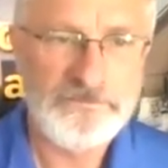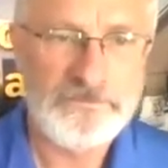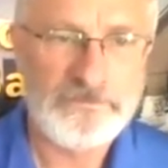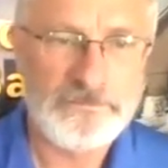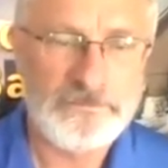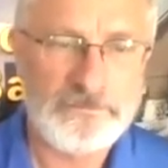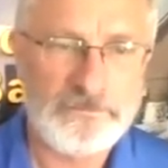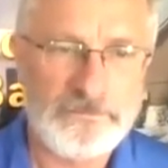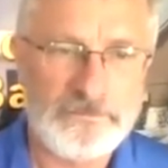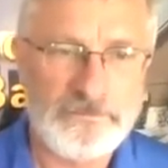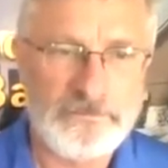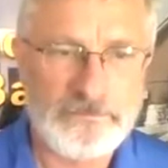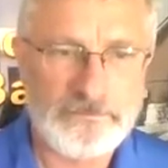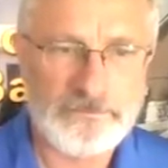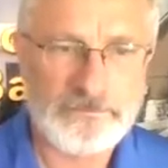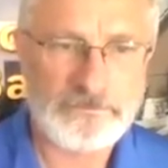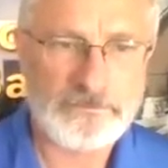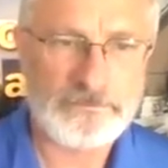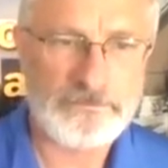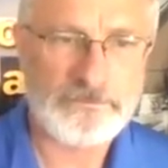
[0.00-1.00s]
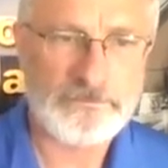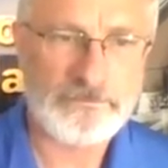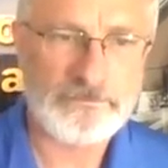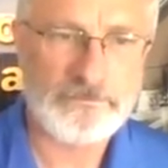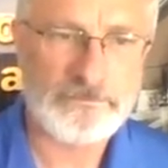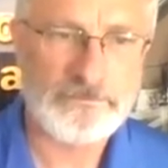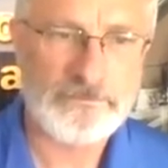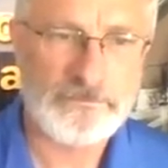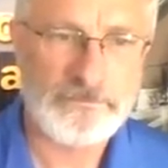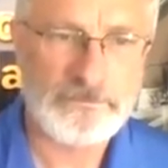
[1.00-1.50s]

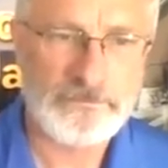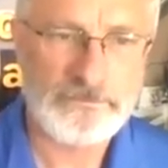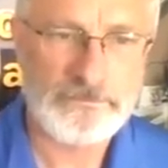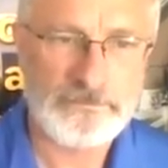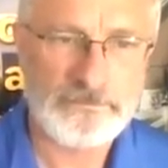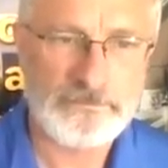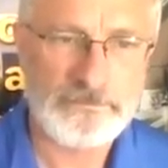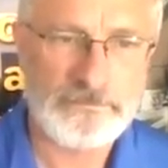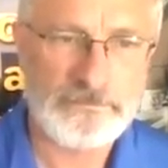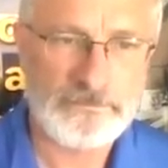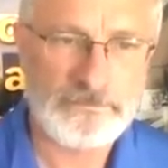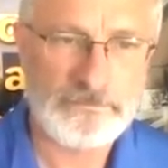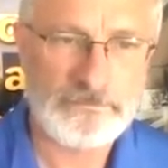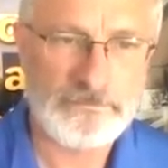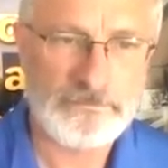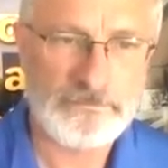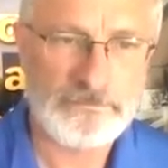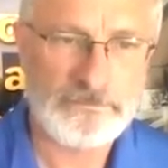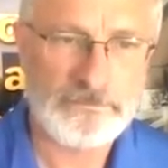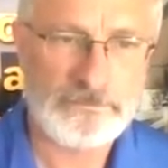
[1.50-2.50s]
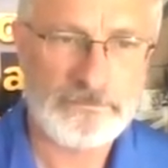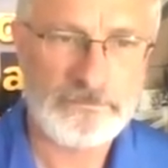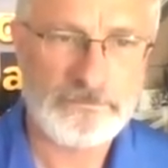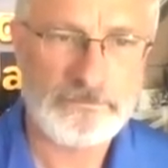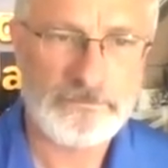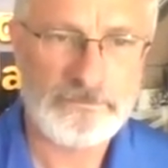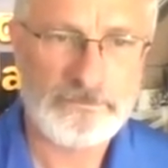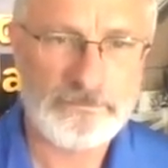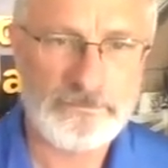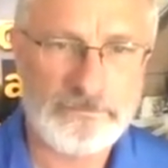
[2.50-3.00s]

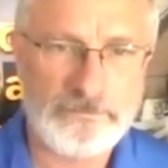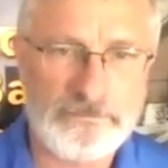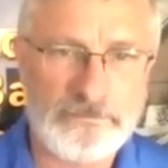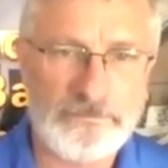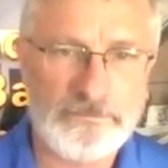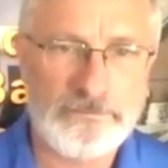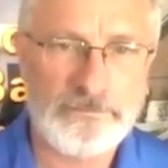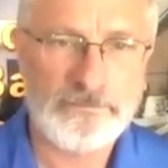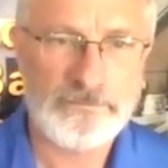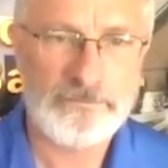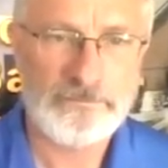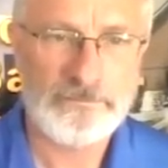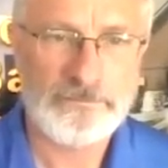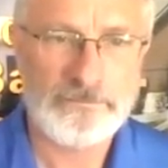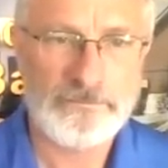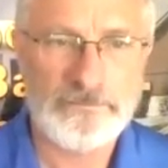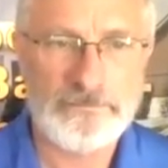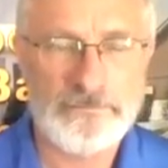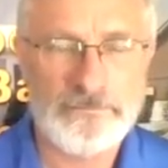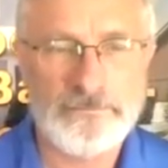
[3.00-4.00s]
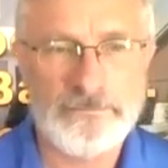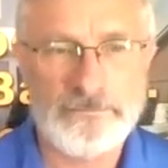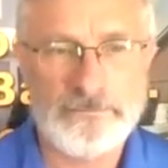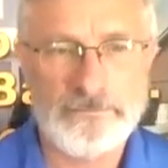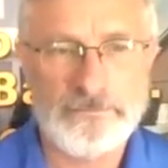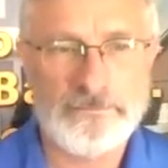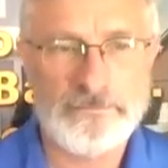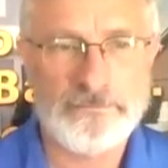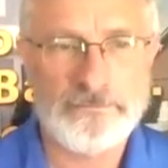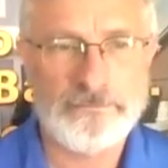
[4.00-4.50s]

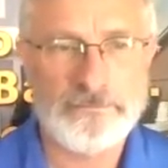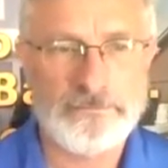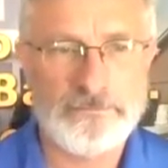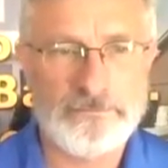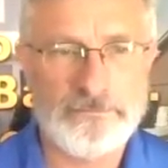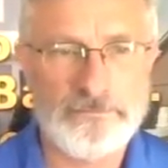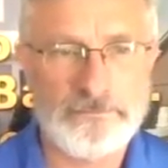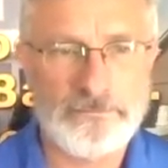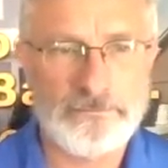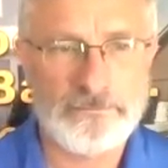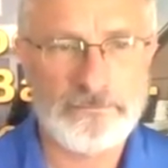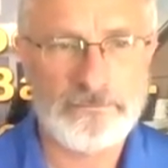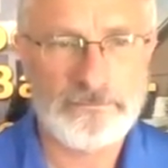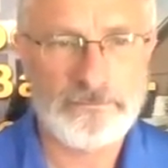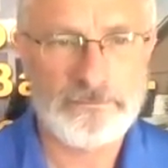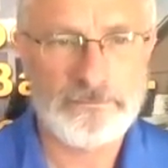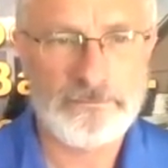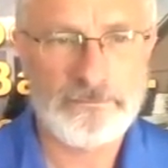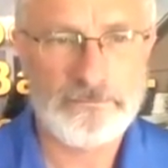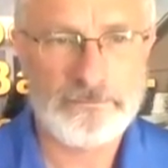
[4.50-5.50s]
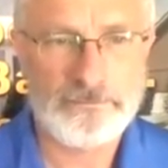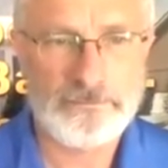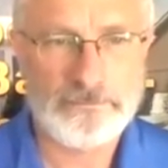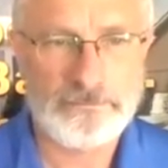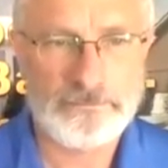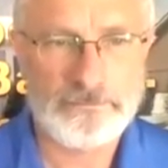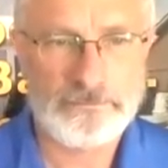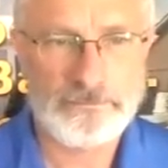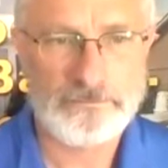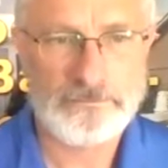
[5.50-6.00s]

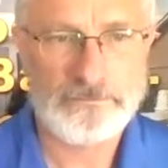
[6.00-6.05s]
[no speech]